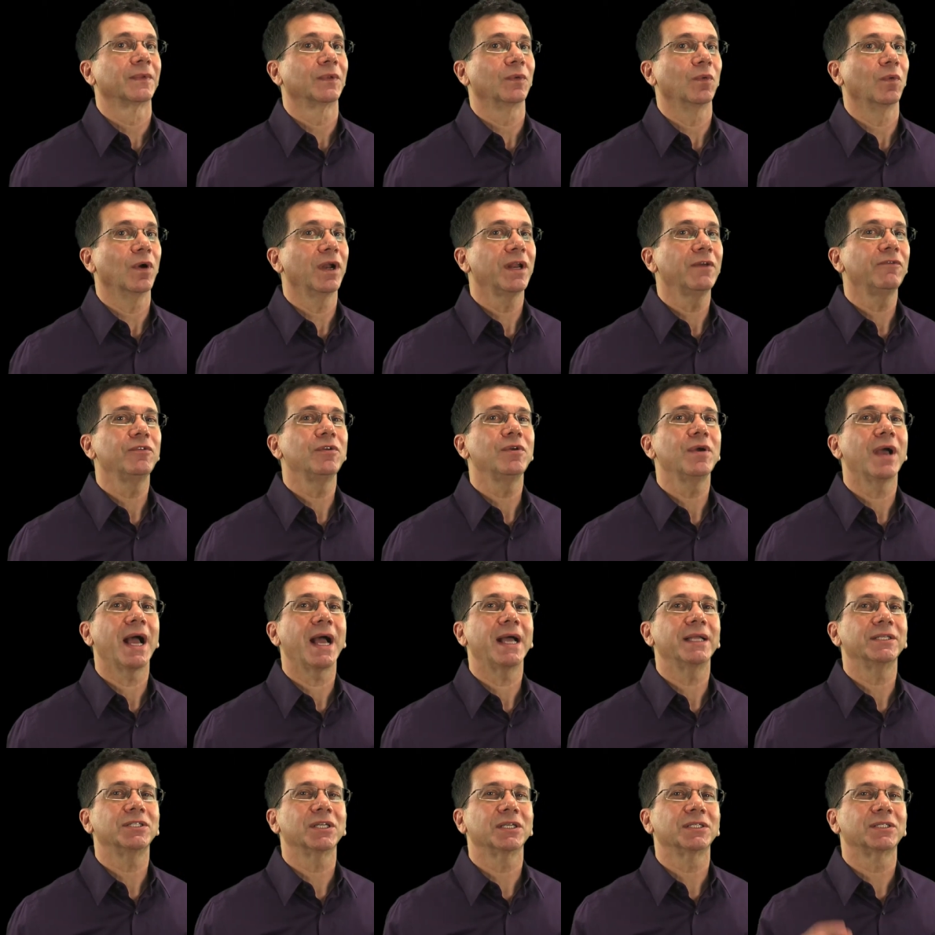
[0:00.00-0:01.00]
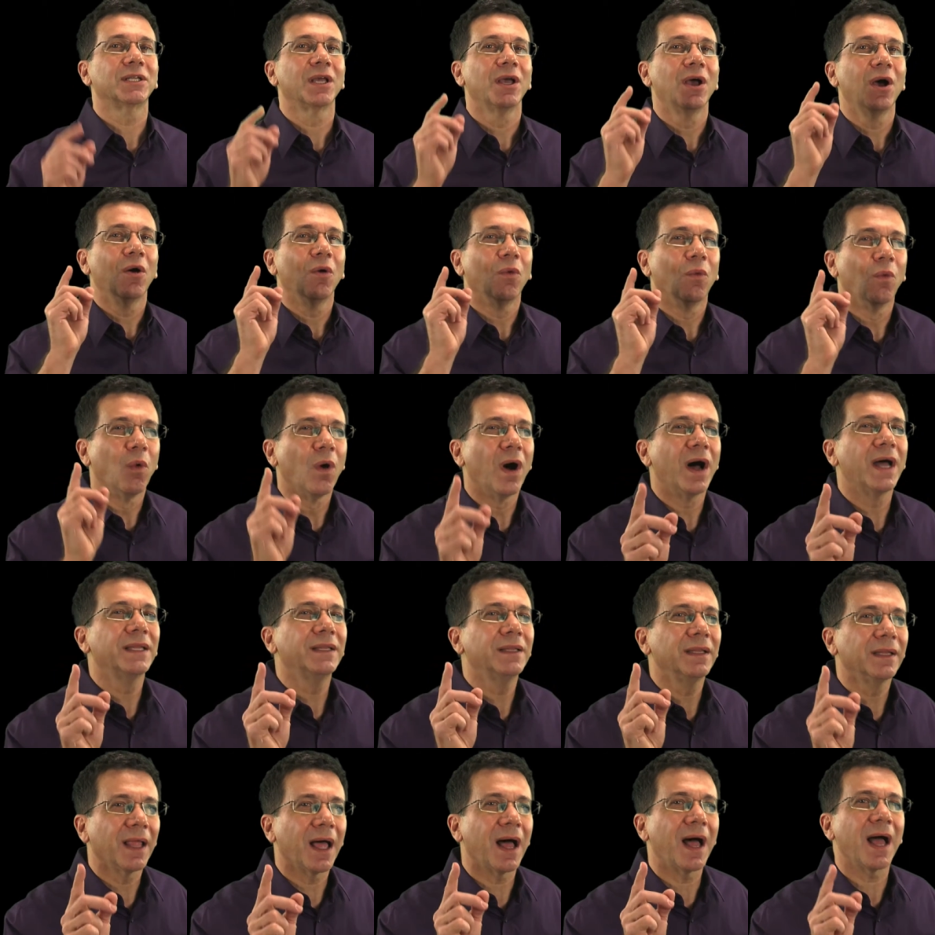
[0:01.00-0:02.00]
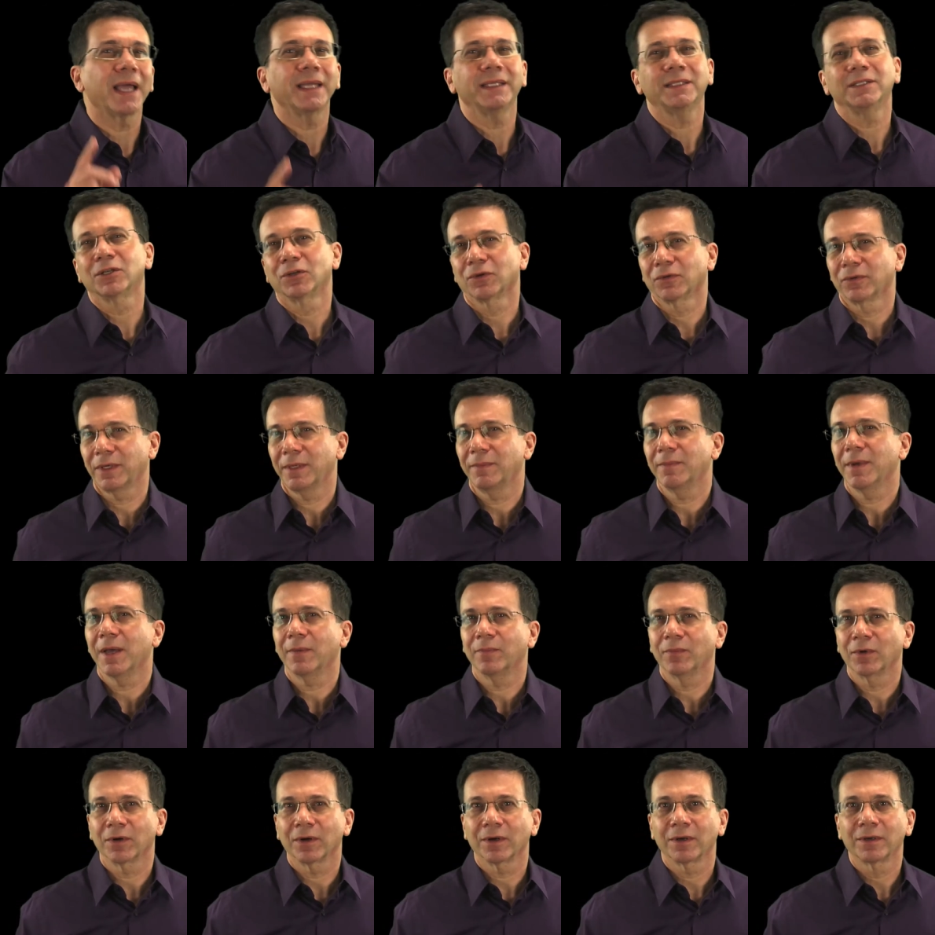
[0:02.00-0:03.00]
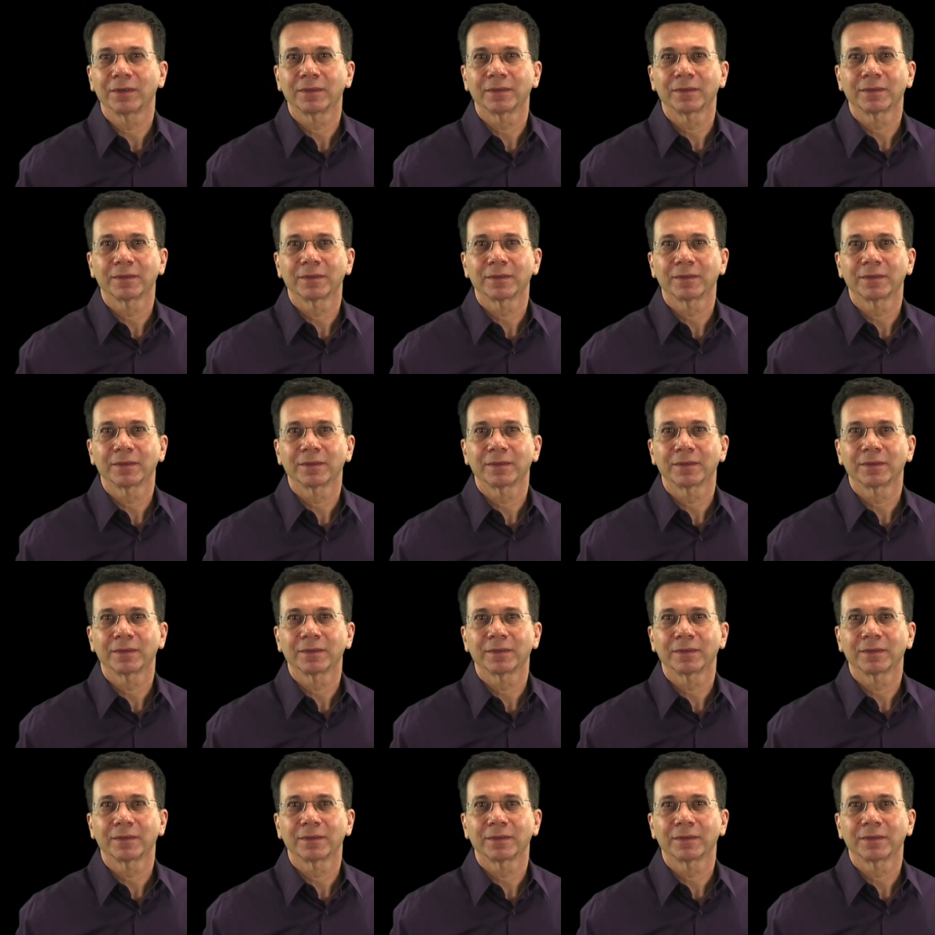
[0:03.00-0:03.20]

what if you had just one line to remember